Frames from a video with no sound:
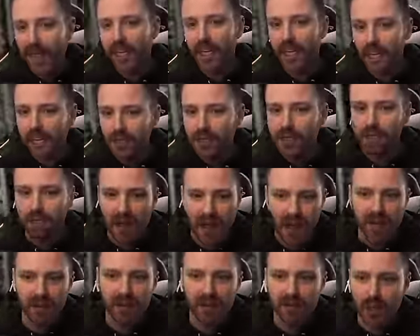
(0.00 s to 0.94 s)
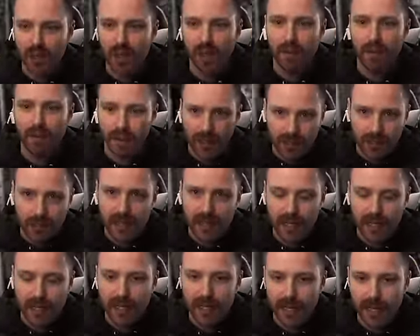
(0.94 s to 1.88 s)
really a huge fan of
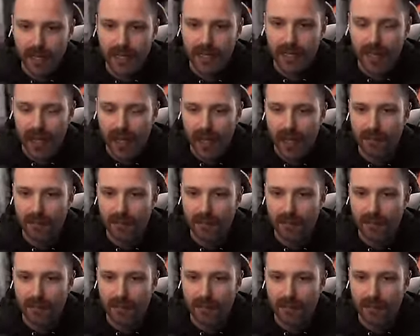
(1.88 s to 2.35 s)
durability in